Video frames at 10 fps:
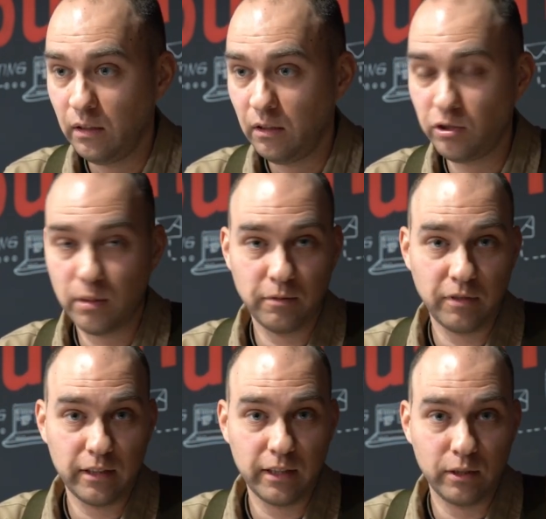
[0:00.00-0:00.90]
On top of
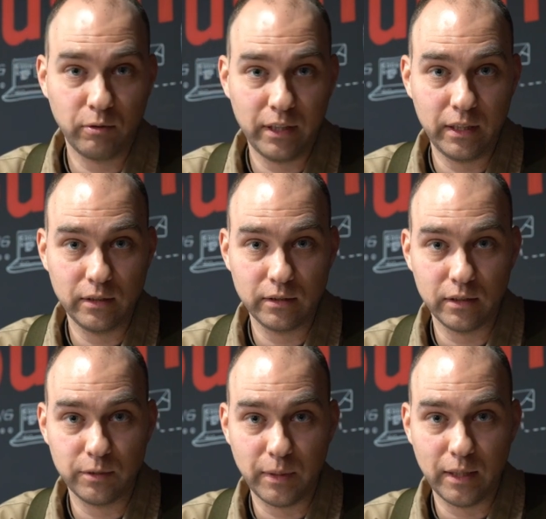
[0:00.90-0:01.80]
other ingredients
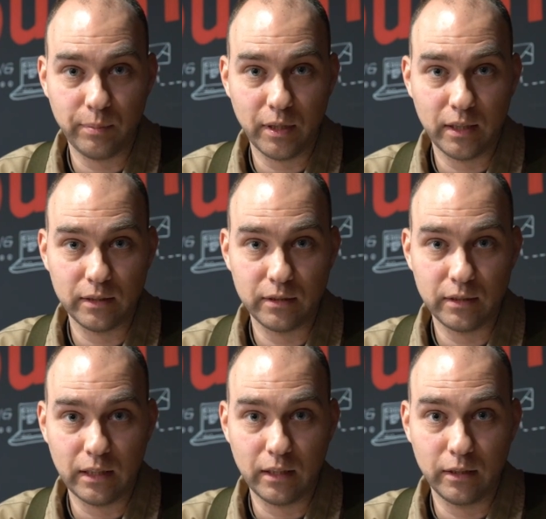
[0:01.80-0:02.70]
and spare
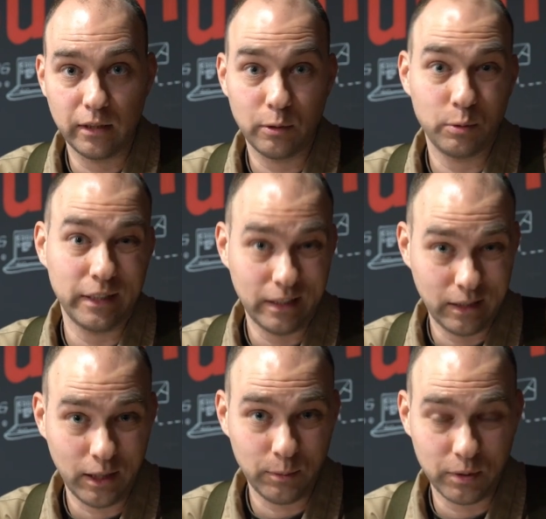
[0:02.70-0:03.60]
parts, and including the
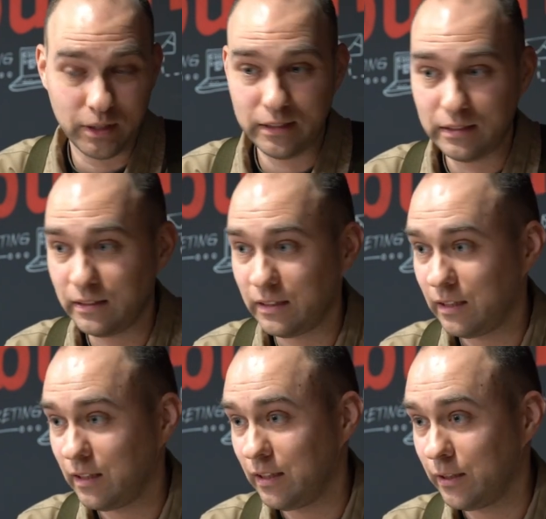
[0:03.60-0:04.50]
car parts,
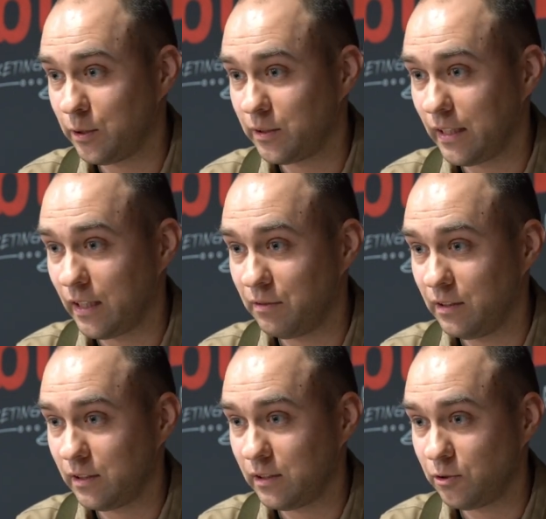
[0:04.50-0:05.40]
because I have a
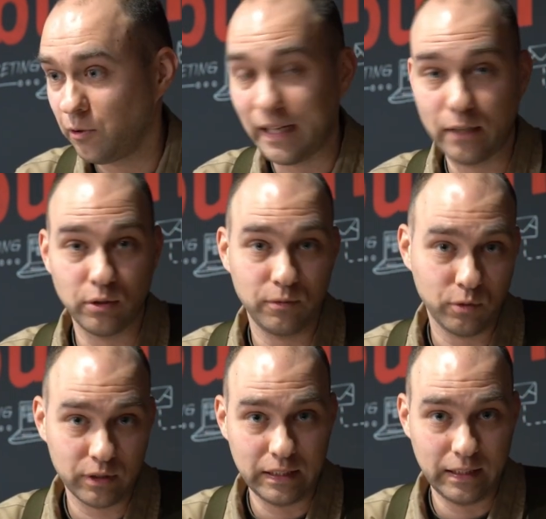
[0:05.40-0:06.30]
little
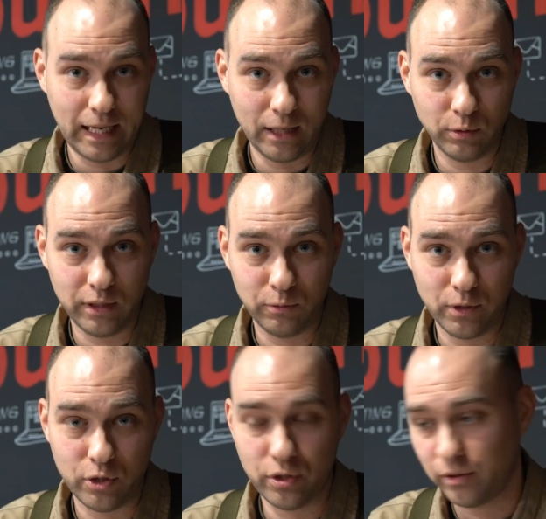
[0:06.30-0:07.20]
2014 Audi,
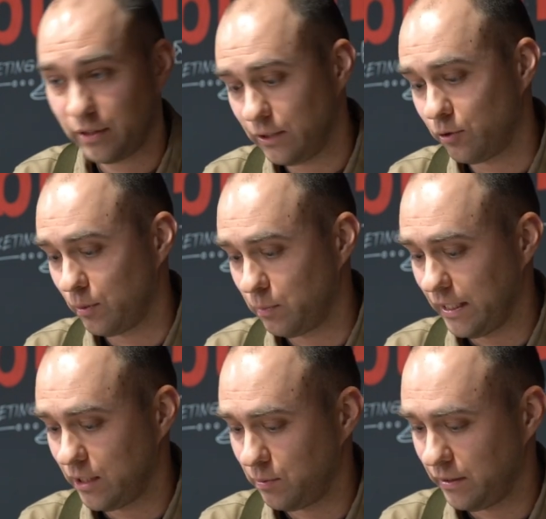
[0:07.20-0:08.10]
which needs a
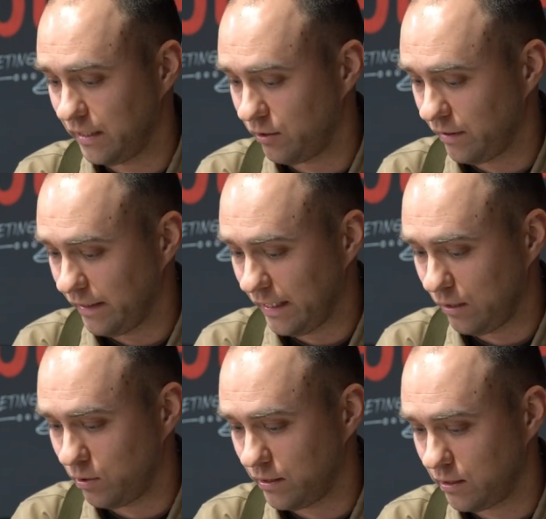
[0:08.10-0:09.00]
replacement here and
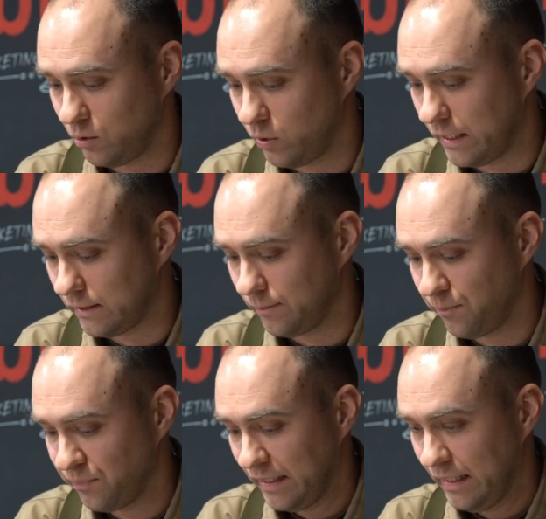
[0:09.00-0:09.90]
there once in a
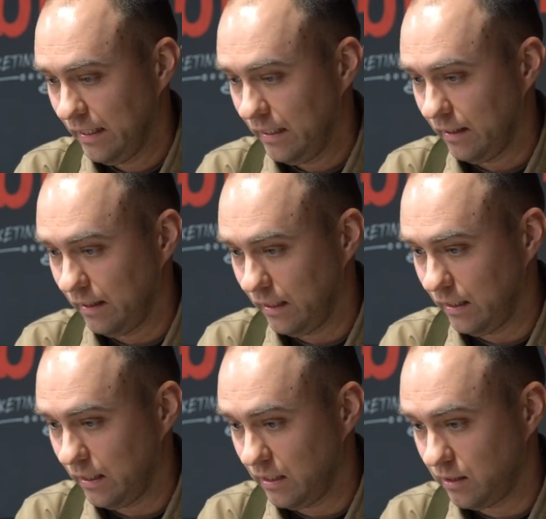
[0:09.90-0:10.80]
while,
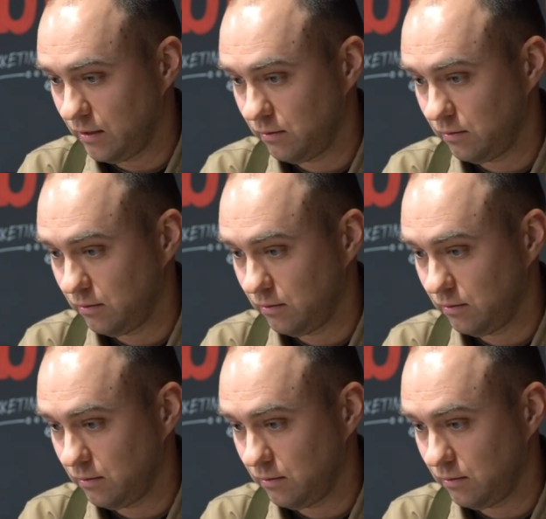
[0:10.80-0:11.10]
the